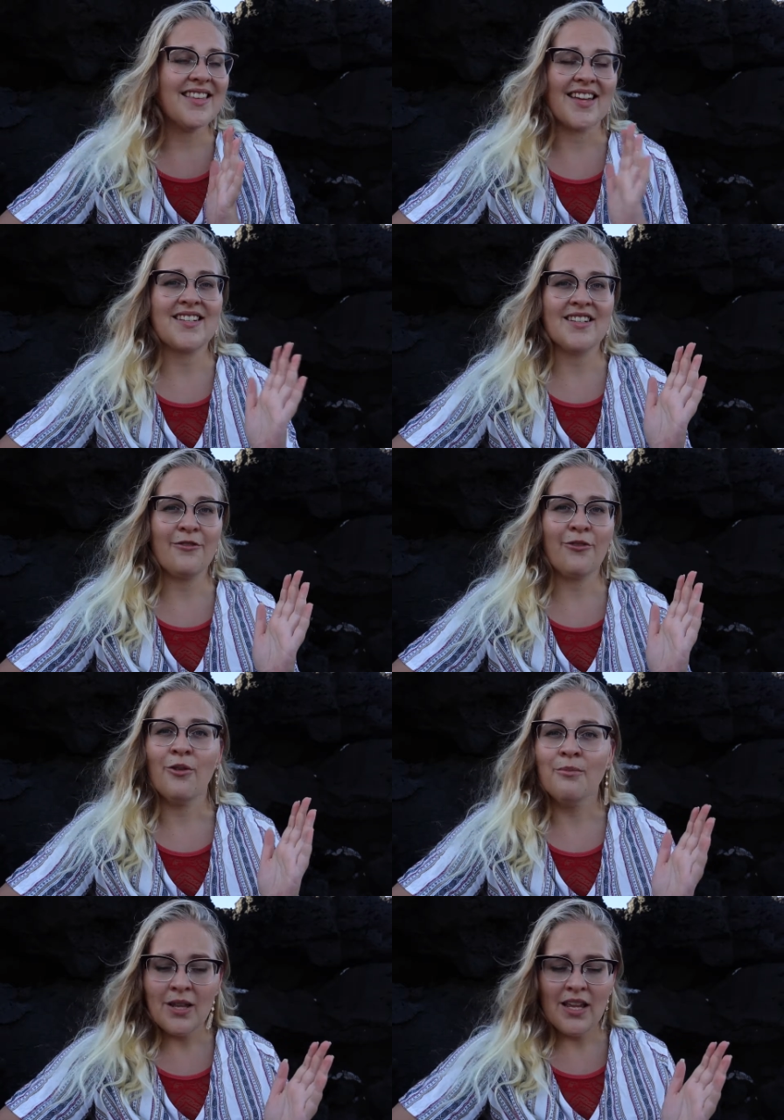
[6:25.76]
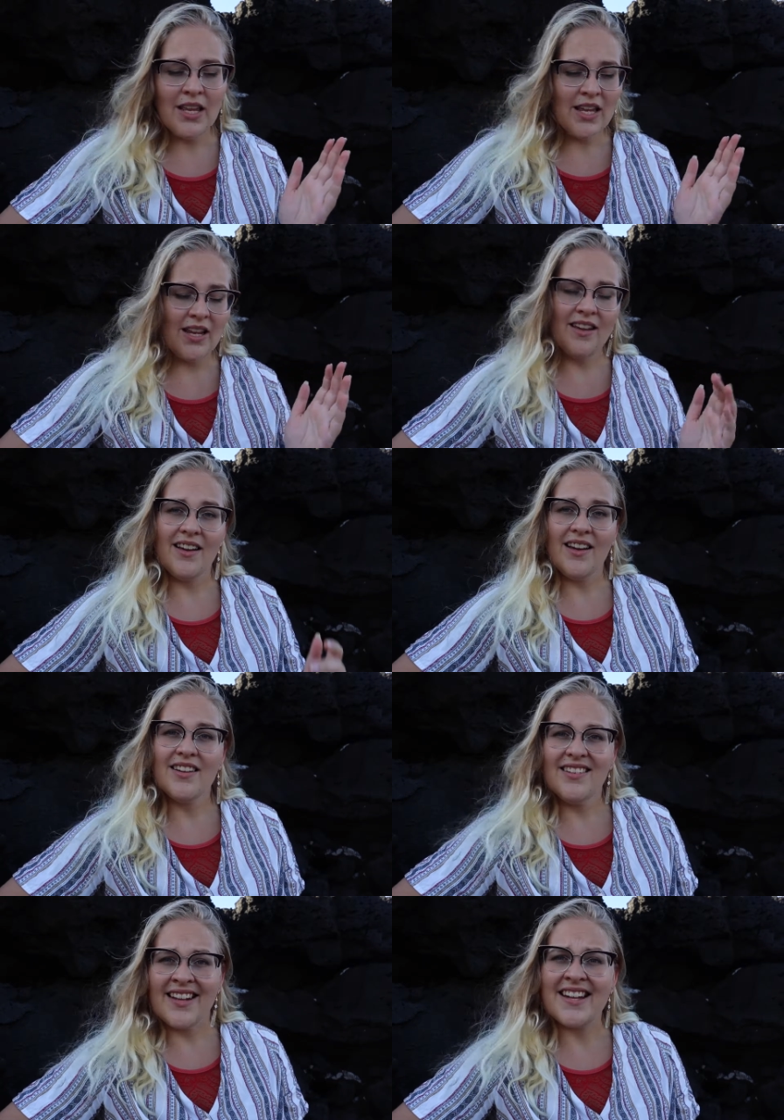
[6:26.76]
that for me,
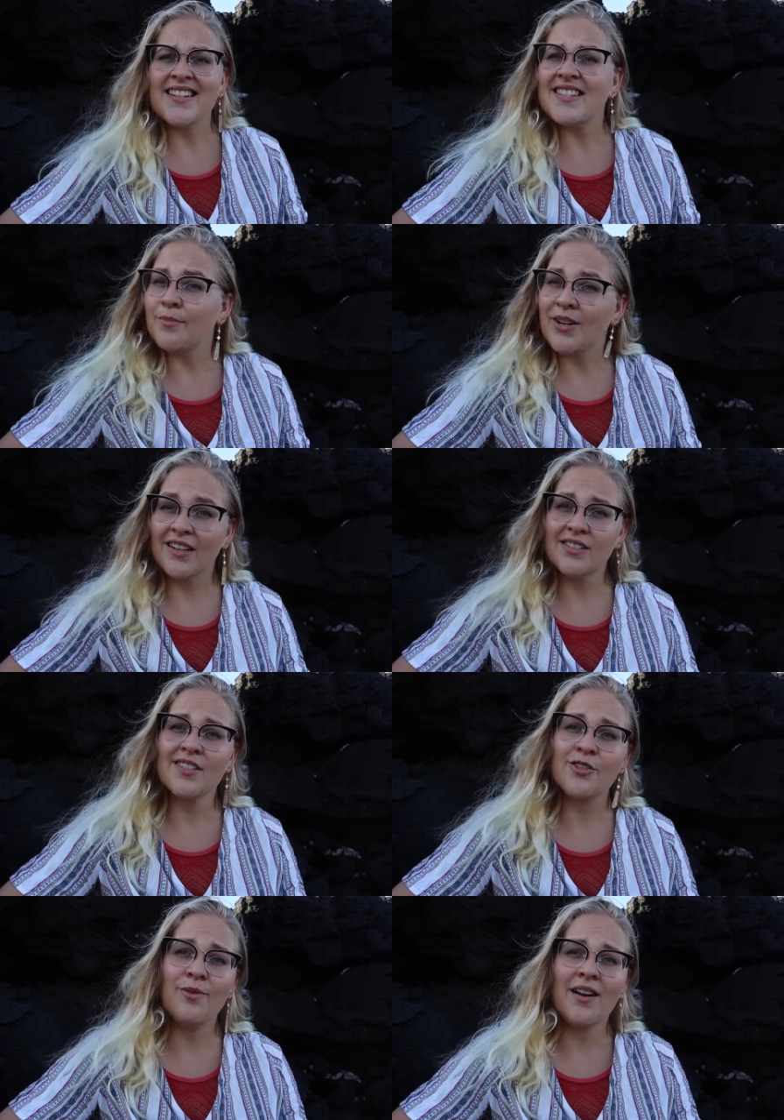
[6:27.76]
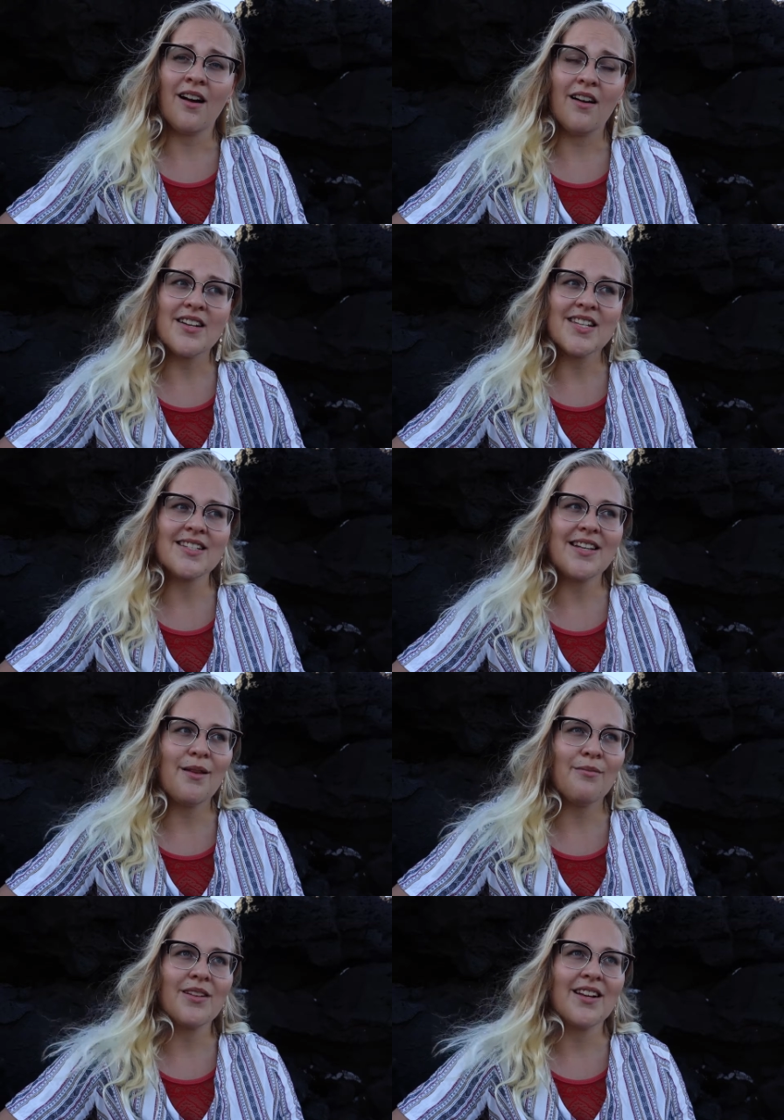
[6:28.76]
letting someone else into my heart
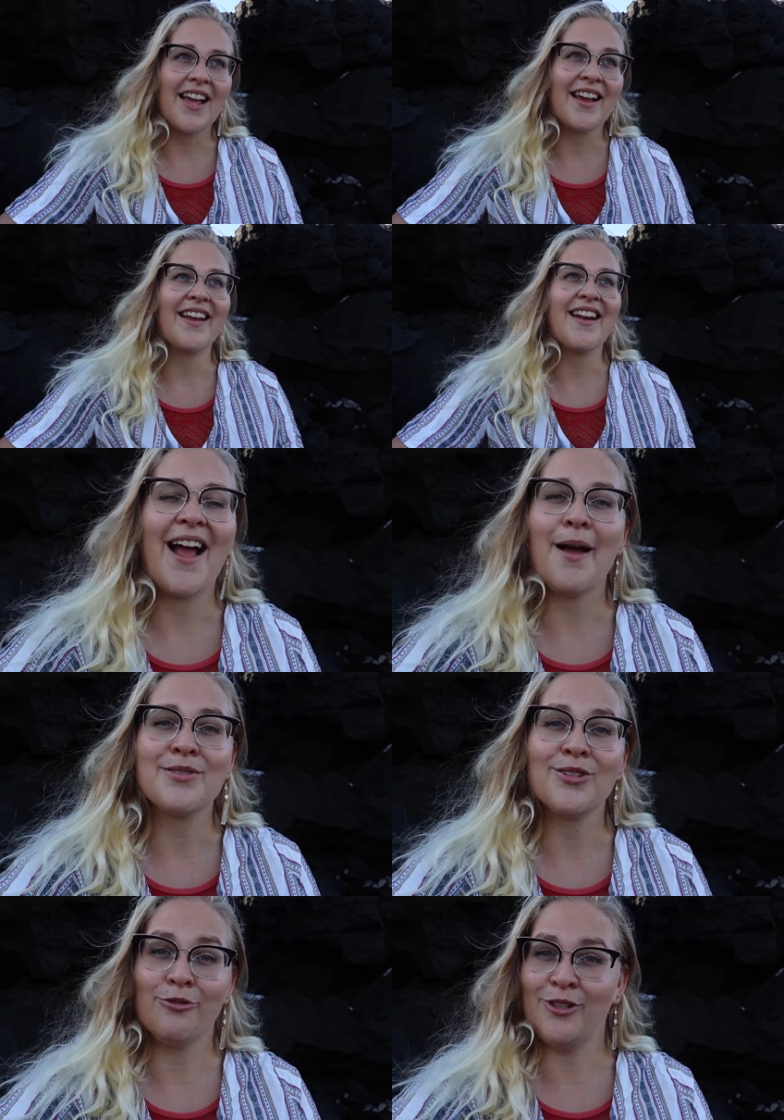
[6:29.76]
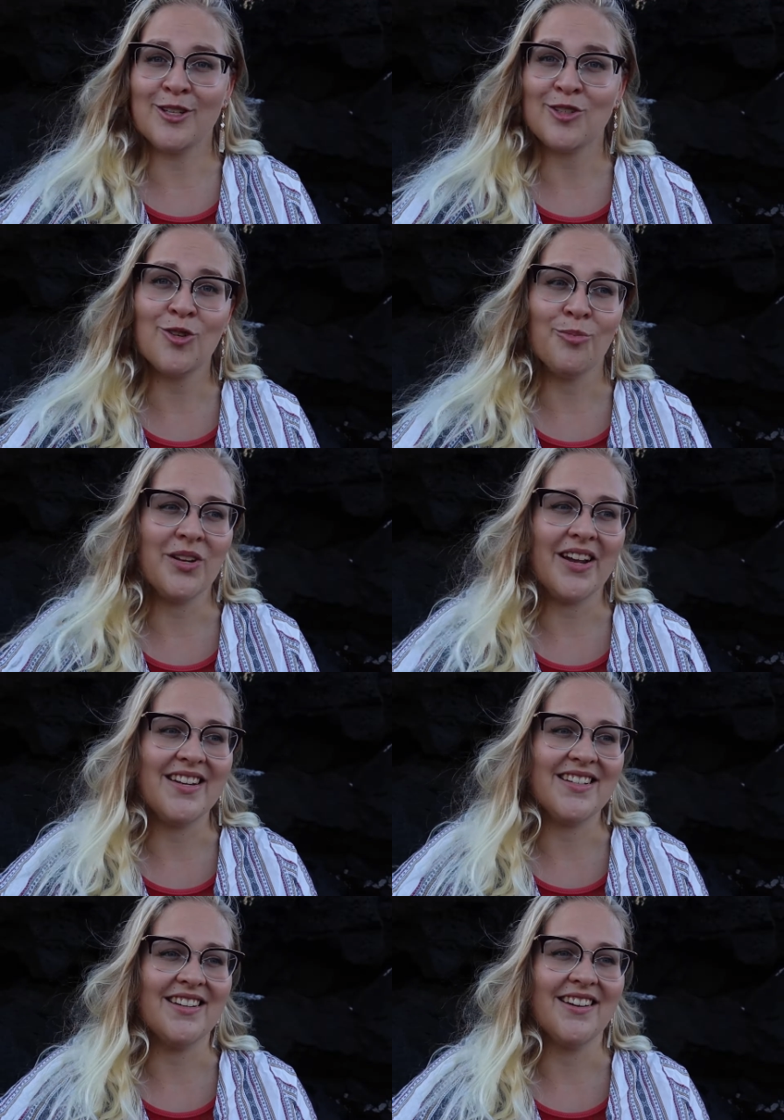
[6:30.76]
seemed like an absolutely stupid
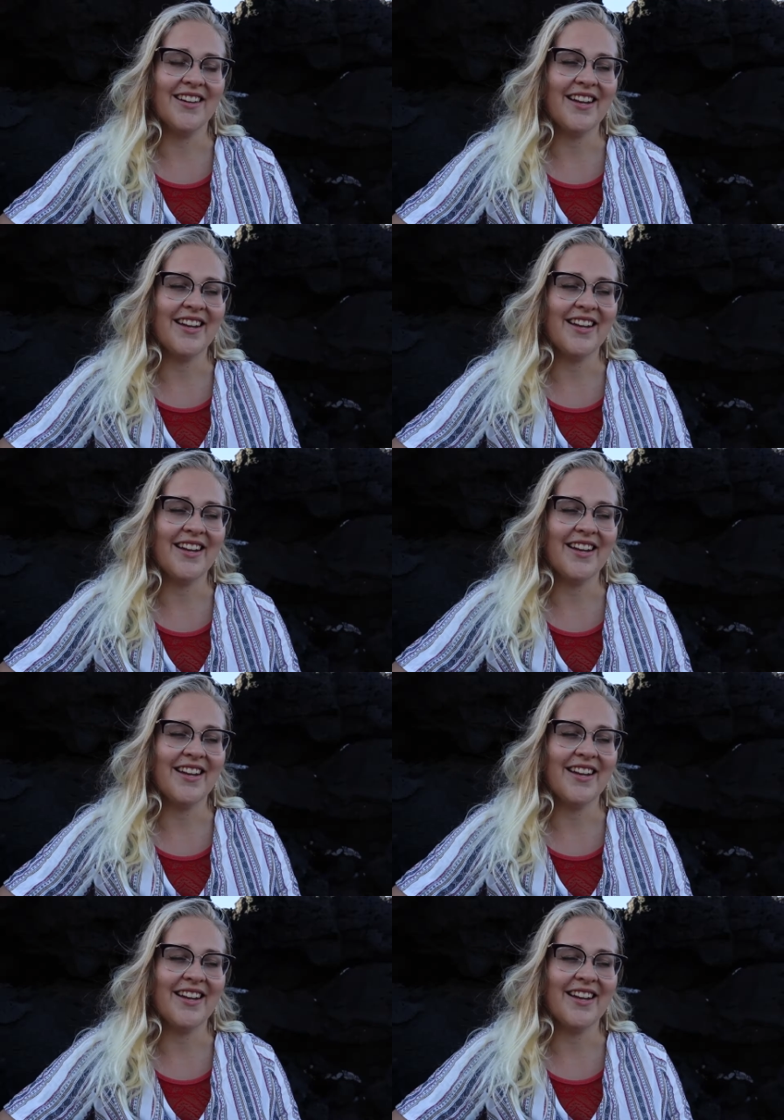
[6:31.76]
idea.